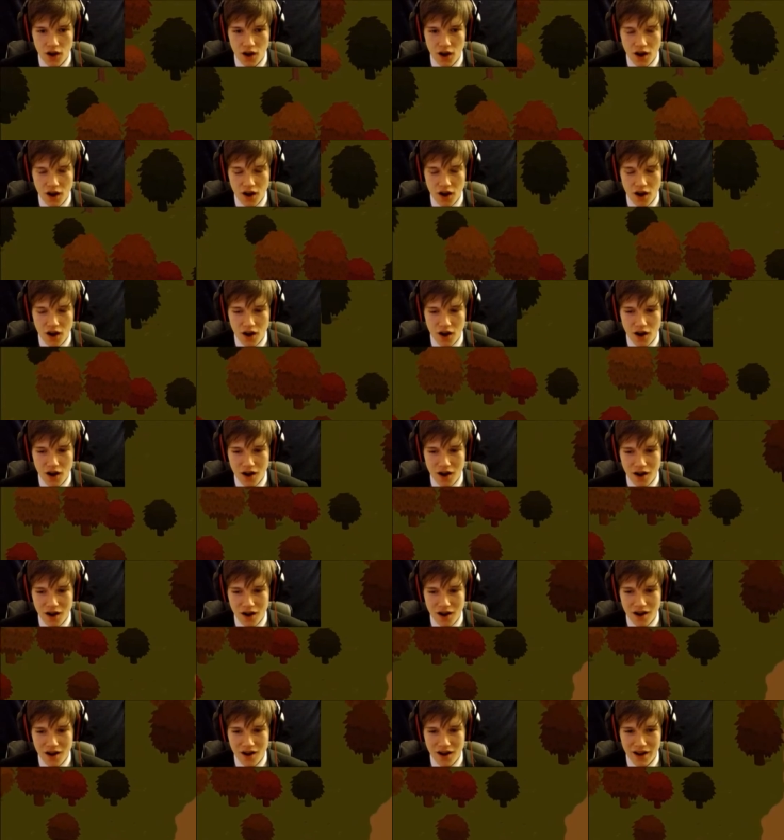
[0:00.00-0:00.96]

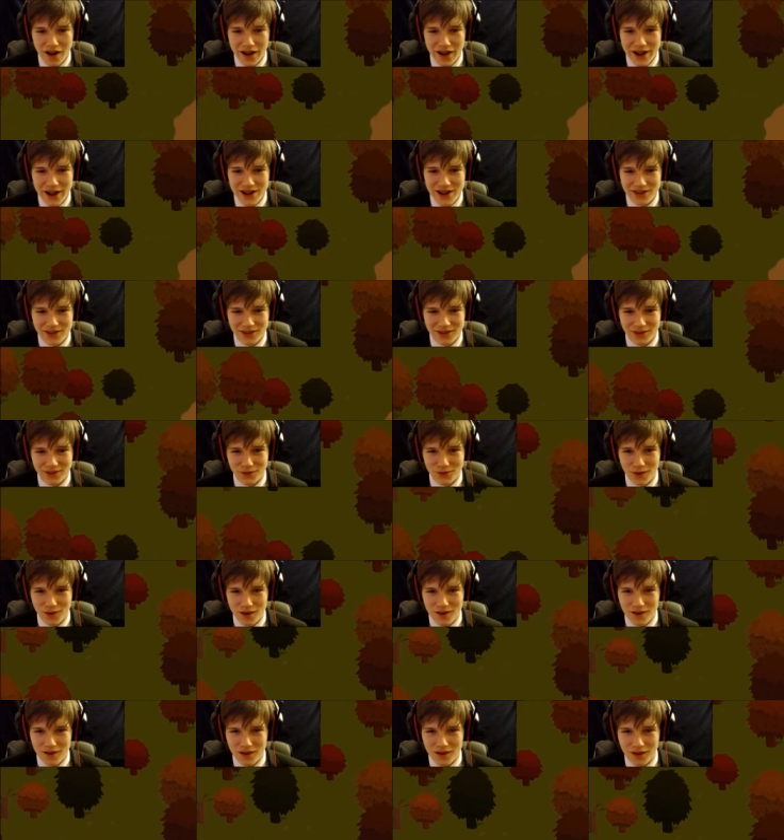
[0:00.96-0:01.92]
Oh, I ate the
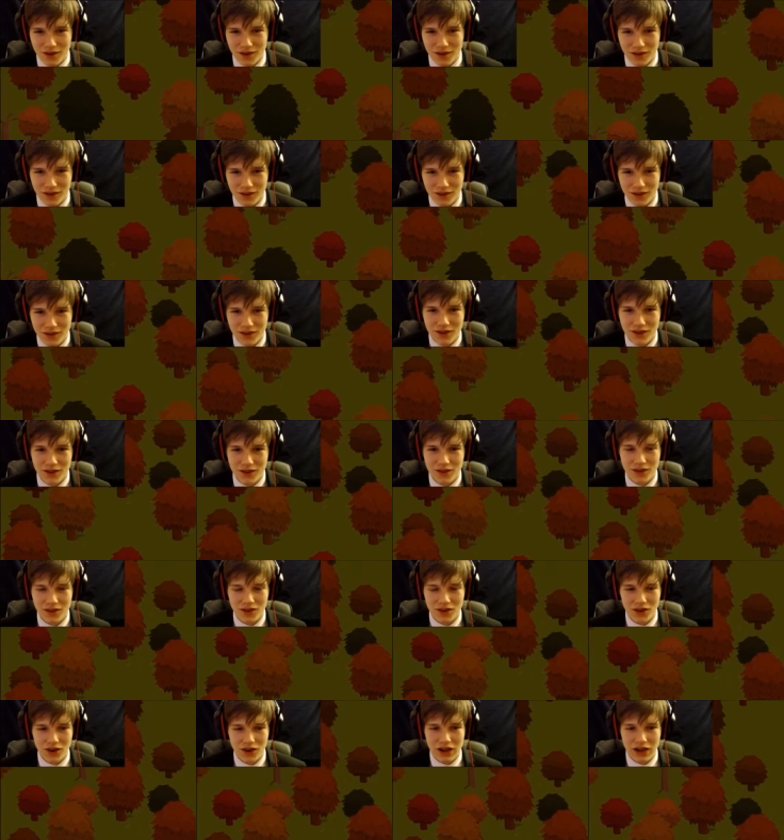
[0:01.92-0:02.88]
squirrel.
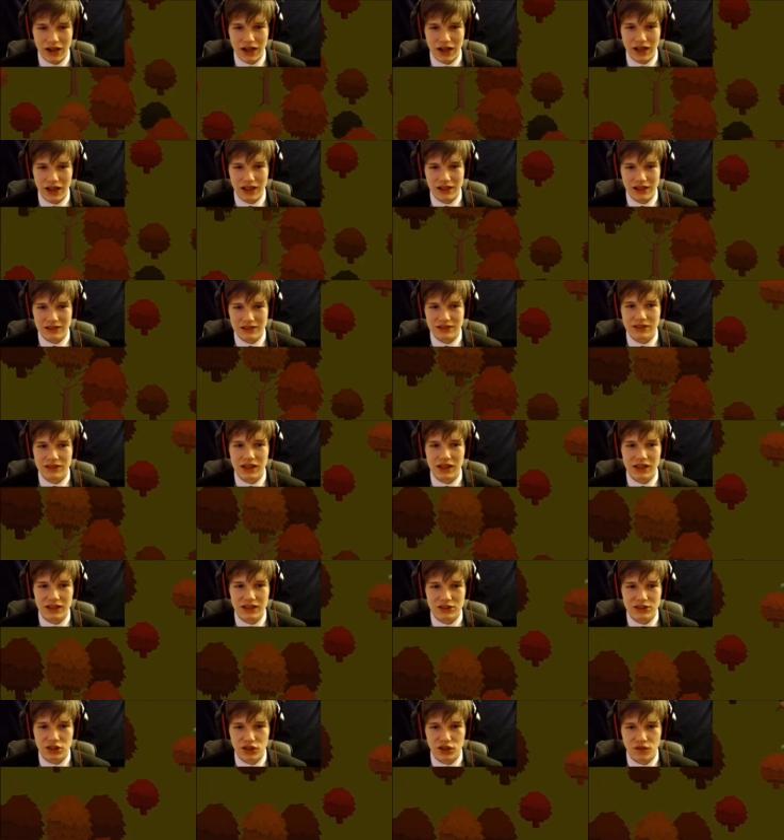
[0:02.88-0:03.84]
Okay, let's, uh,
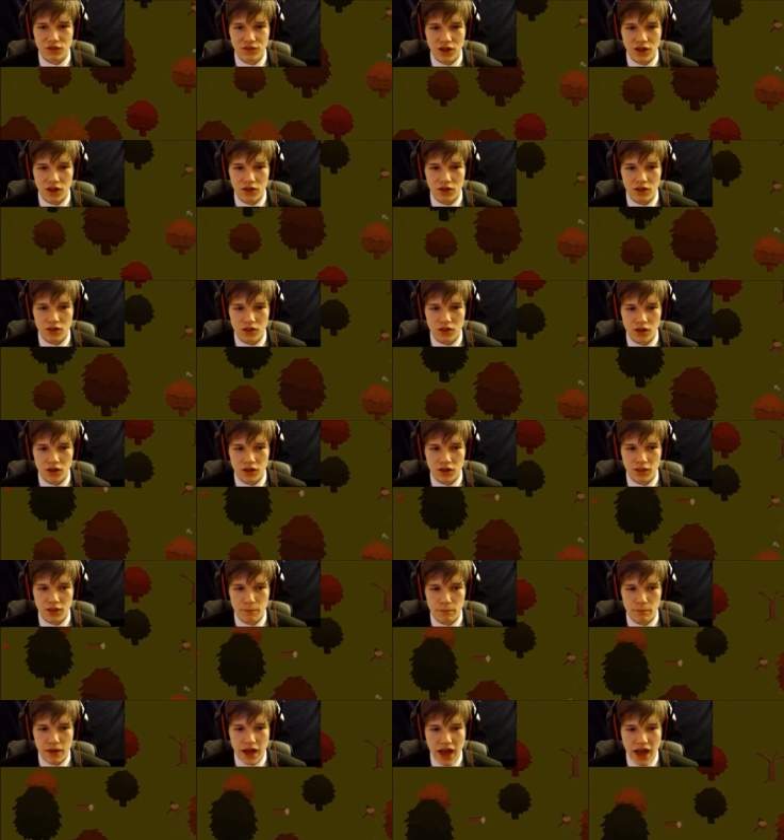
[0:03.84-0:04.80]
let's just follow along the
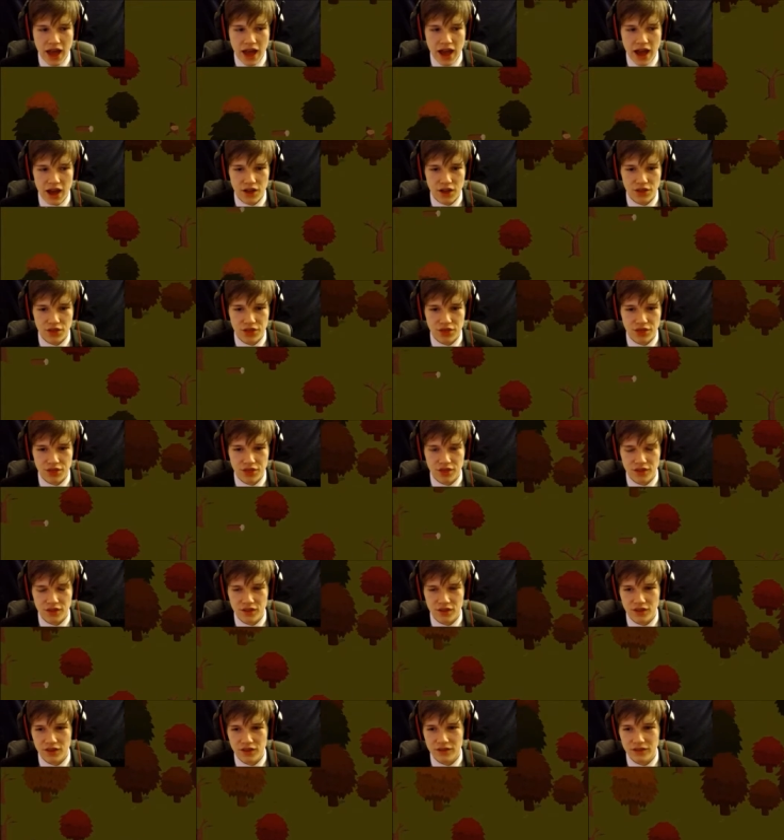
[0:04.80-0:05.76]
path
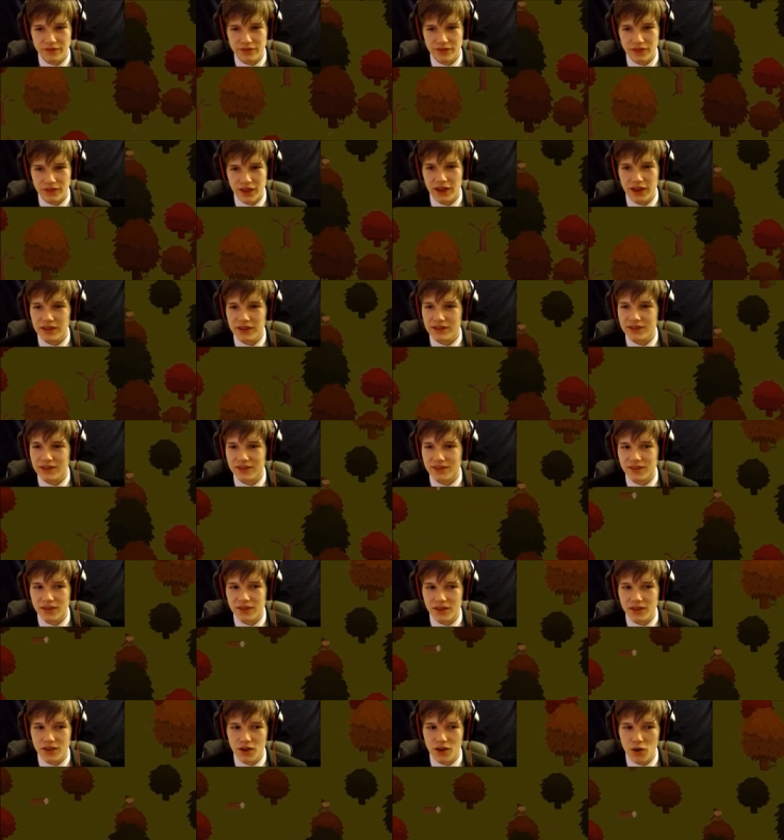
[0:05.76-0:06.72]
and
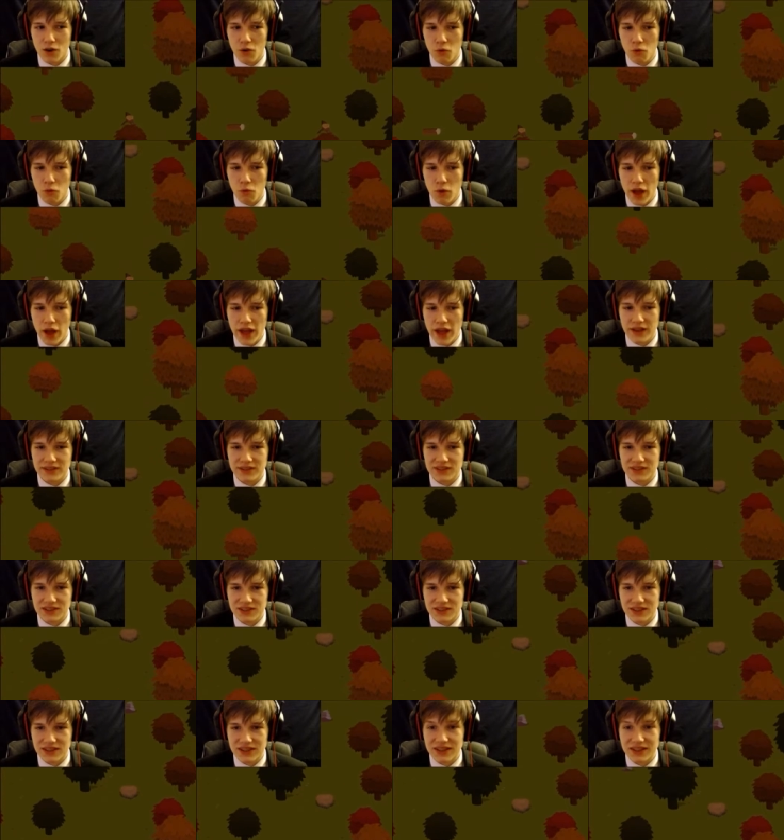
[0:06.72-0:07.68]
see
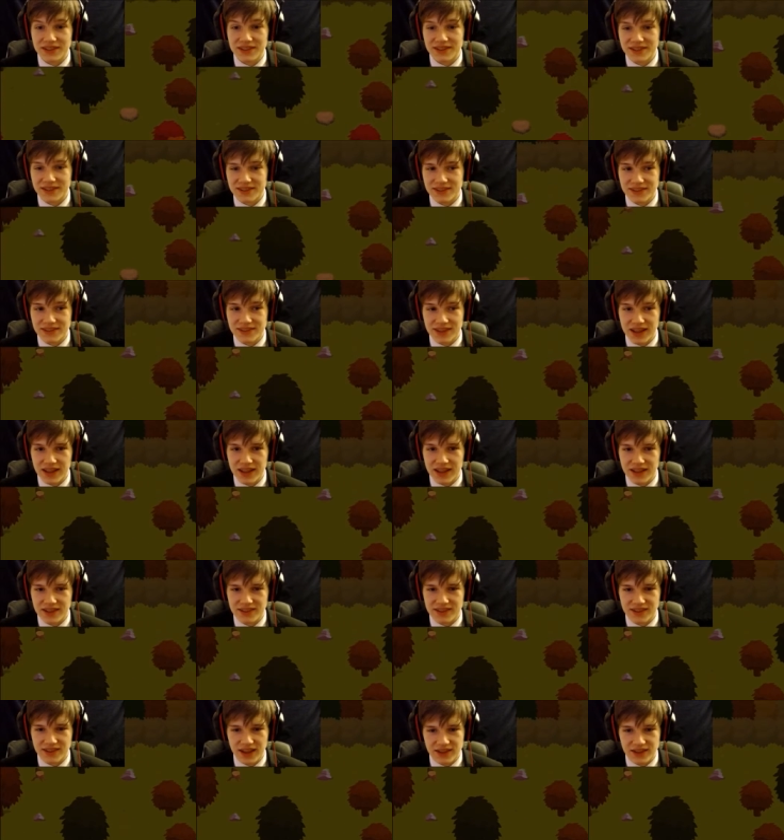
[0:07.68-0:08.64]
west it
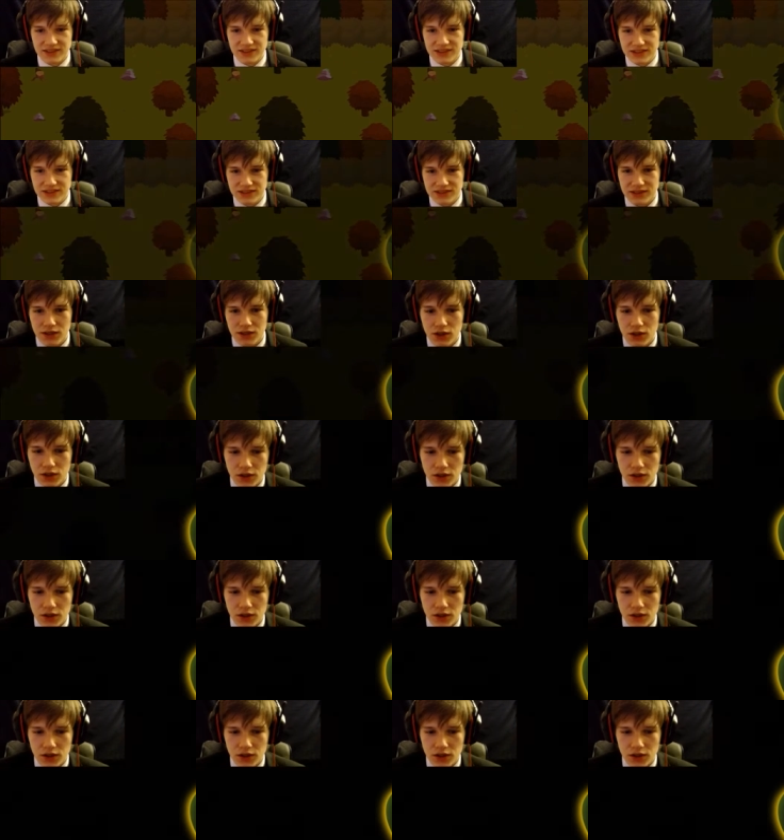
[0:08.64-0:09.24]
takes us.